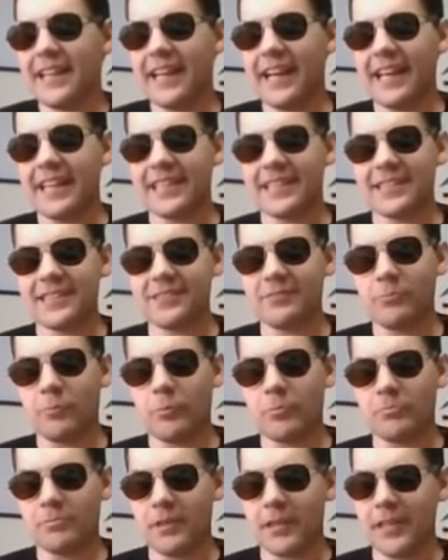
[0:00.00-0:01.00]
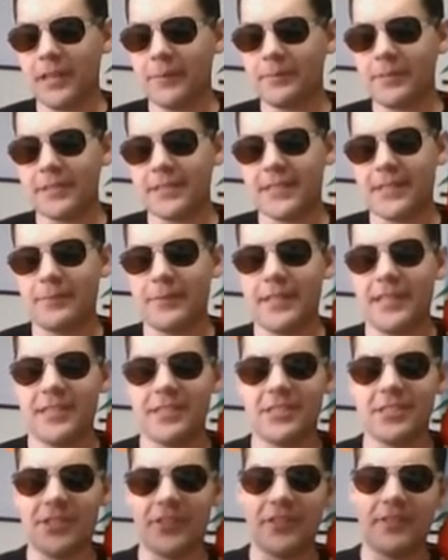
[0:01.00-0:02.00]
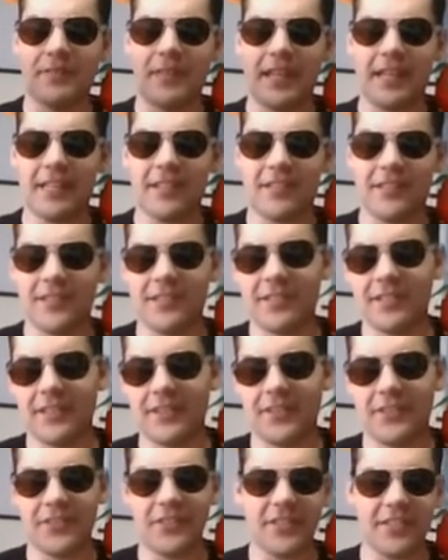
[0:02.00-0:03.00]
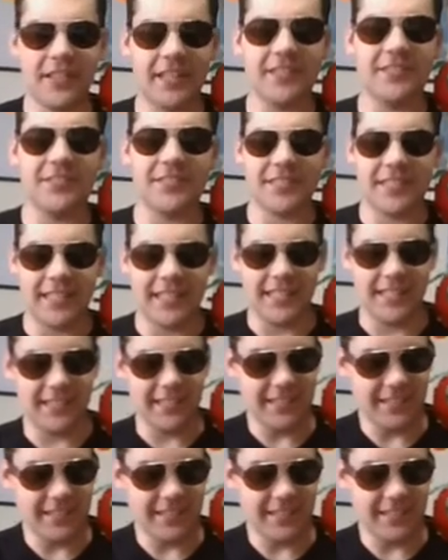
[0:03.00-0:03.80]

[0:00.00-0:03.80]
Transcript: I can just run up to somebody and show them that card and they'll they'll understand.